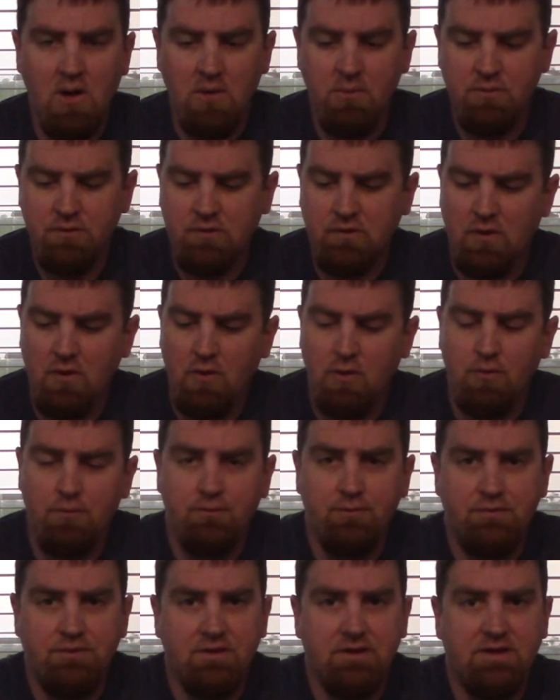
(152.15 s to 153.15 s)

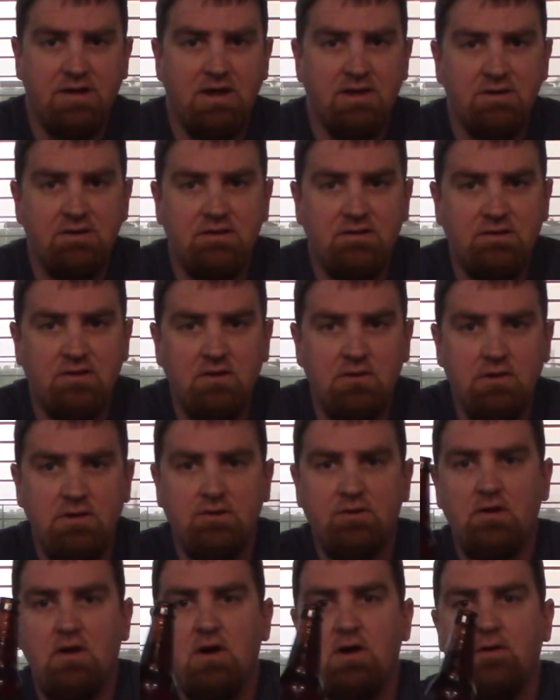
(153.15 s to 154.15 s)
So to kick the
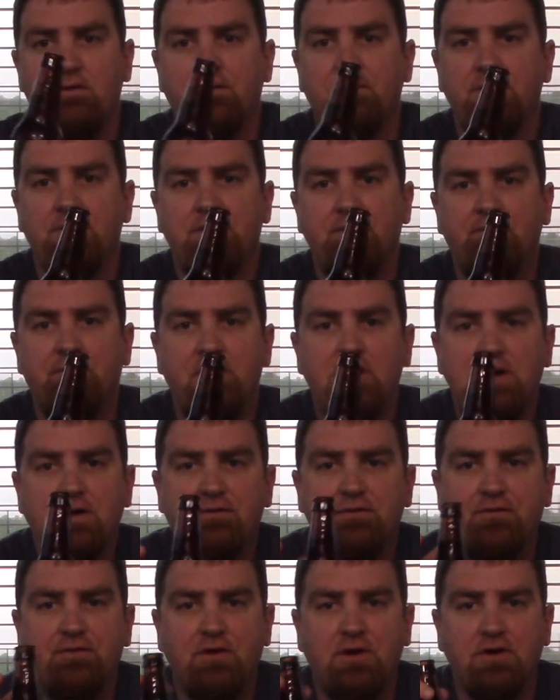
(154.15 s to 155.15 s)
series off, the very
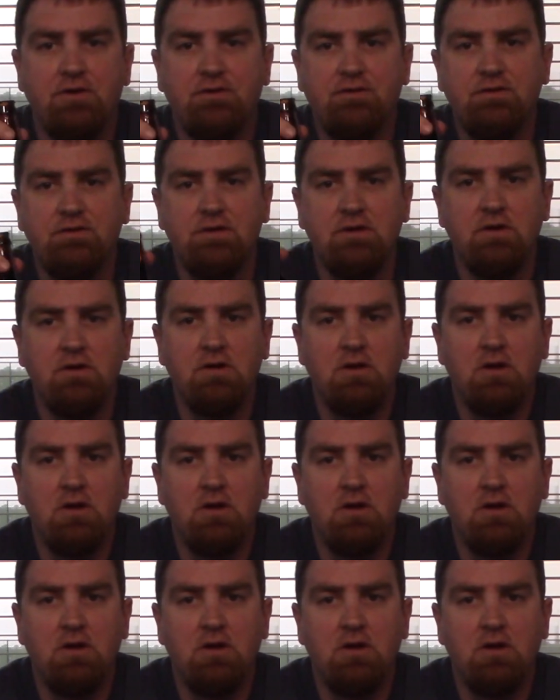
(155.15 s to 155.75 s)
first